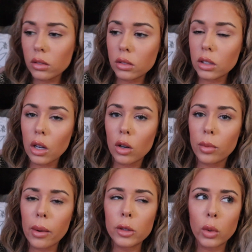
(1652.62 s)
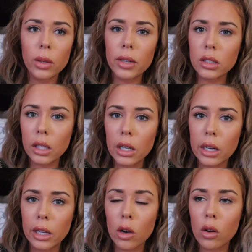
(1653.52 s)
So probably 20 minutes
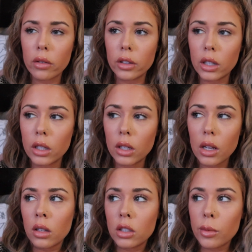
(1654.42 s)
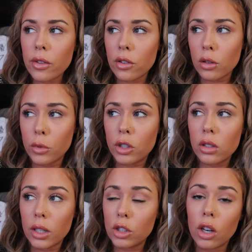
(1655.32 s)
later, I go over to my phone, which
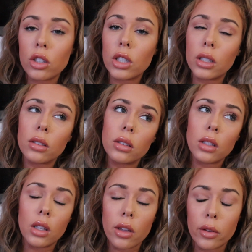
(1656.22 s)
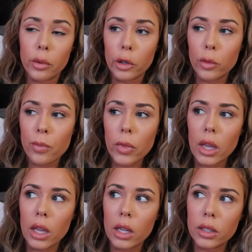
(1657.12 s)
is, like, charging in the other room,
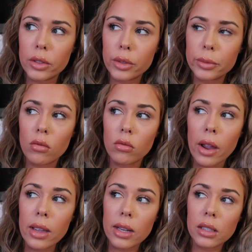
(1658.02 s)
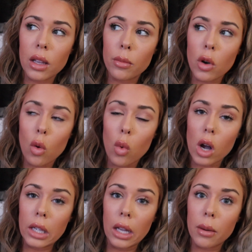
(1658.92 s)
and right as I'm
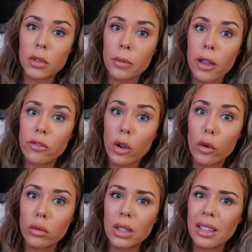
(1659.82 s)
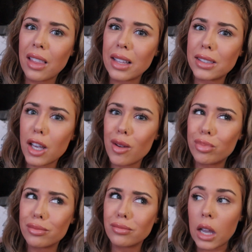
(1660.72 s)
walking up to my phone, it lights up.
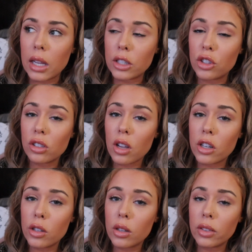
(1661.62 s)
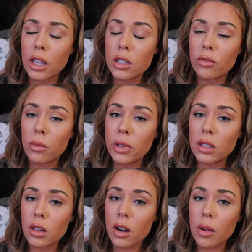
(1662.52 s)
I had just gotten a notification from
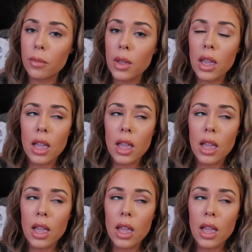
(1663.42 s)
Instagram,